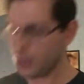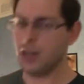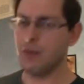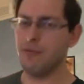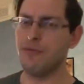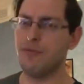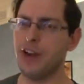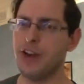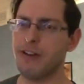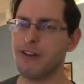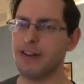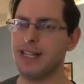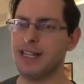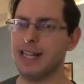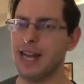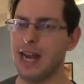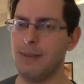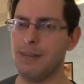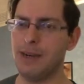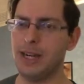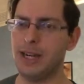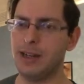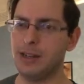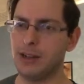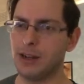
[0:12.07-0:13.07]
I'm very
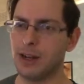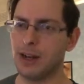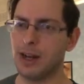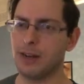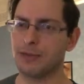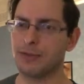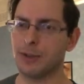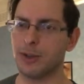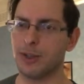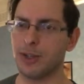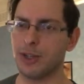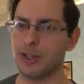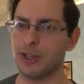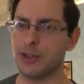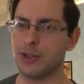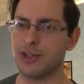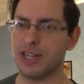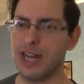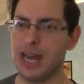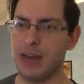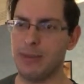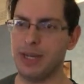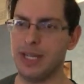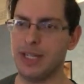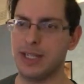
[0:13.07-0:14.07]
lammy after a huge
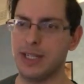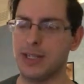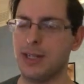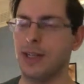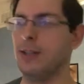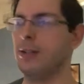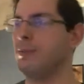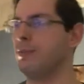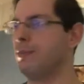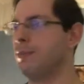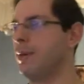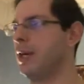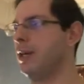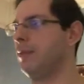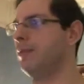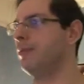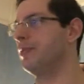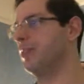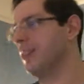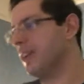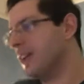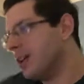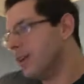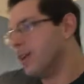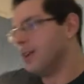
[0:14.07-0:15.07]
lammy dinner, but
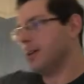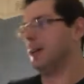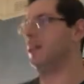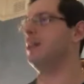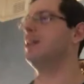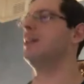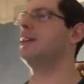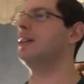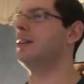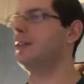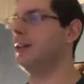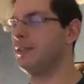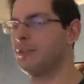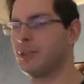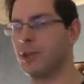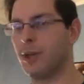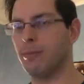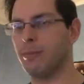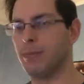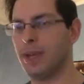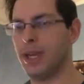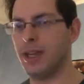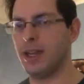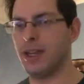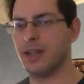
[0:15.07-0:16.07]
I've
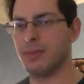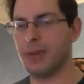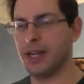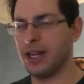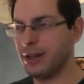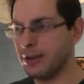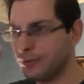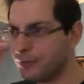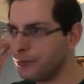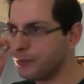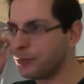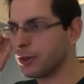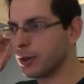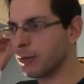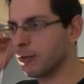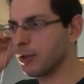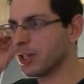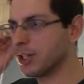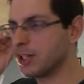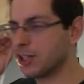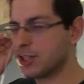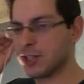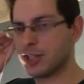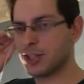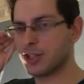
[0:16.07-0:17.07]
got meat in me. I'm
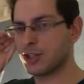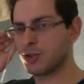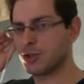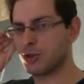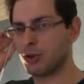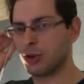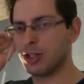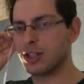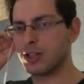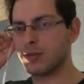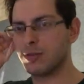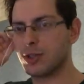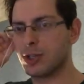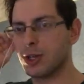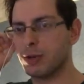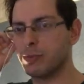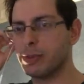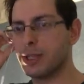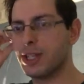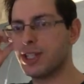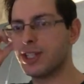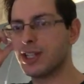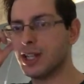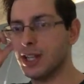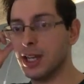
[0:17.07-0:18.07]
ready to destroy some
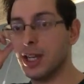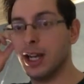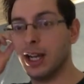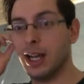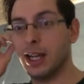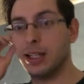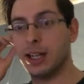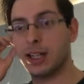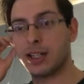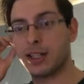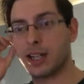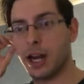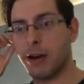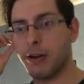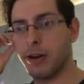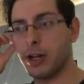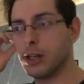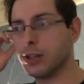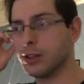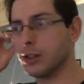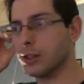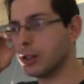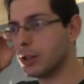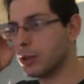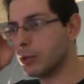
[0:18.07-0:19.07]
zombies. Let's carry
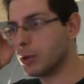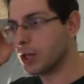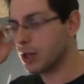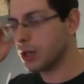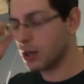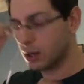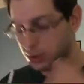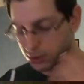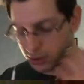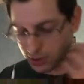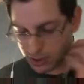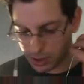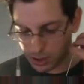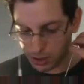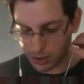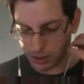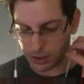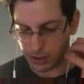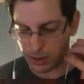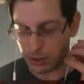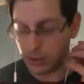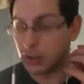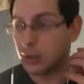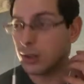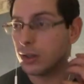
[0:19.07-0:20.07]
on. Here we go. So,
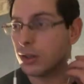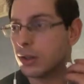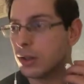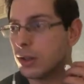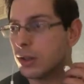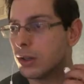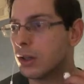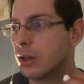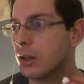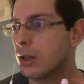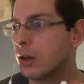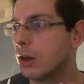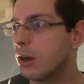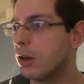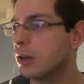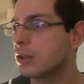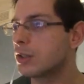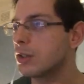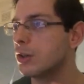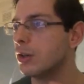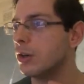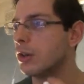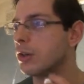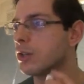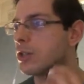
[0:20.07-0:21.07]

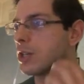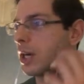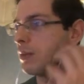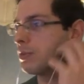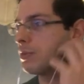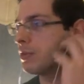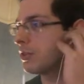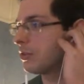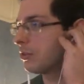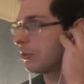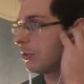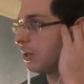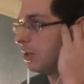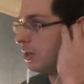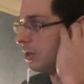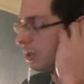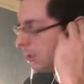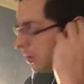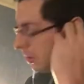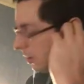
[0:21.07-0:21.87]
hardcore. Chapter 3.